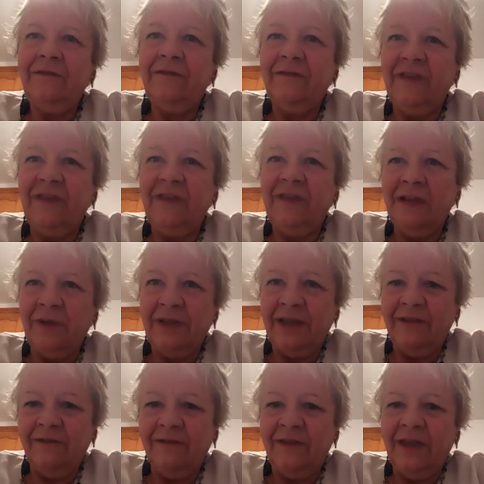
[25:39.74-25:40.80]
feel what
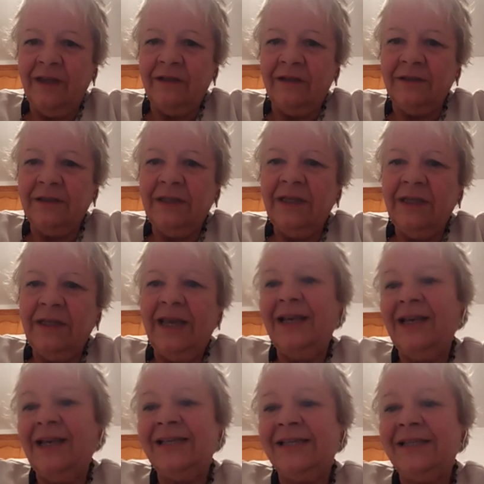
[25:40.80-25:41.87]
they feel,
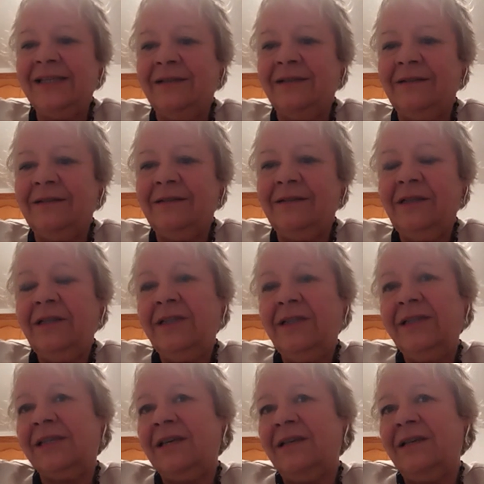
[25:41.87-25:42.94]
and listen,
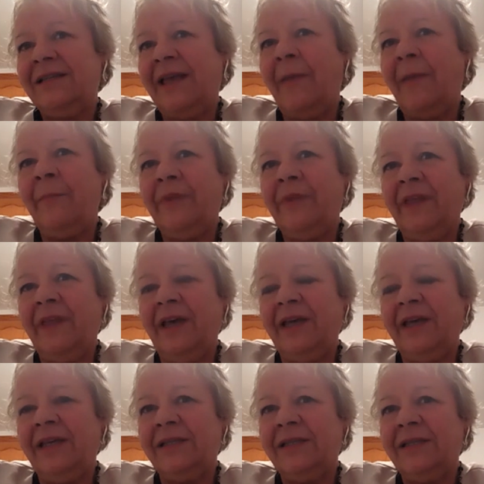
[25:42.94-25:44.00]
discuss,
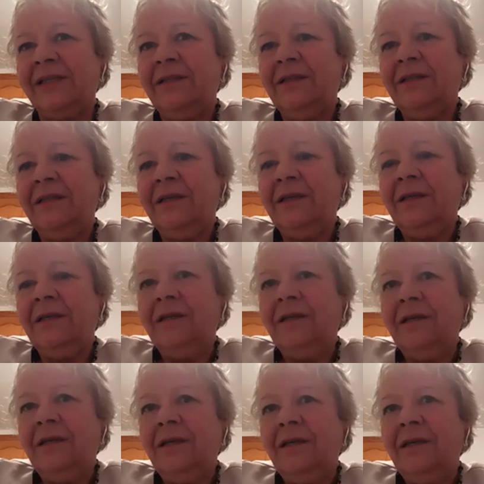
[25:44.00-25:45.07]
empathize.
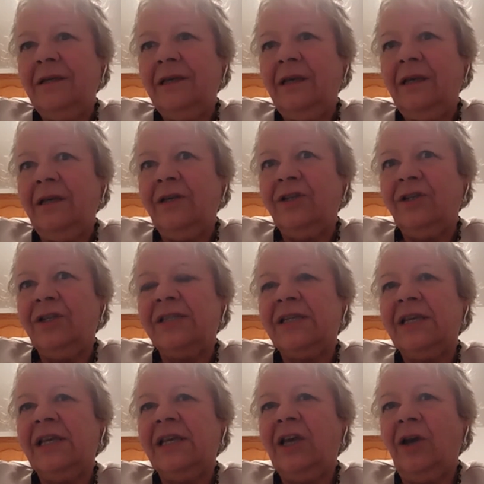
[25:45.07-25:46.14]
Yeah,
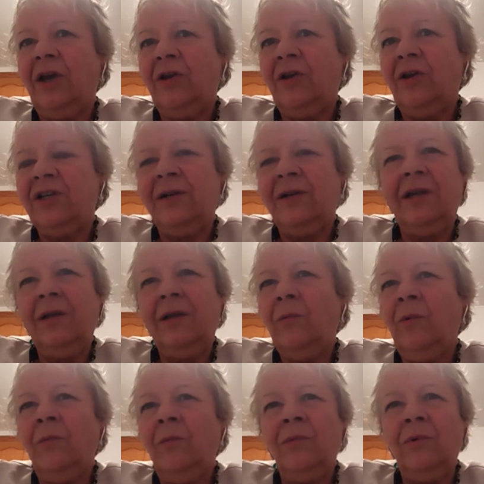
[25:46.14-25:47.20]
just encourage. And
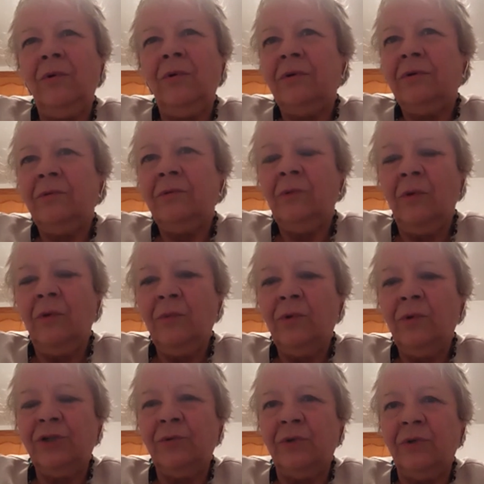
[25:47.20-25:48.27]
what more? What
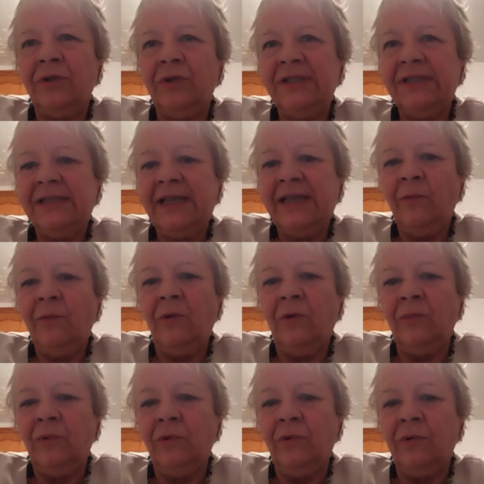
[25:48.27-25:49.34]
more do you want to say?
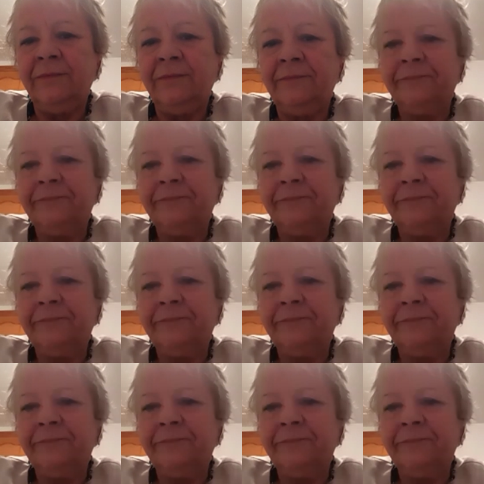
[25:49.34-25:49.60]
What more?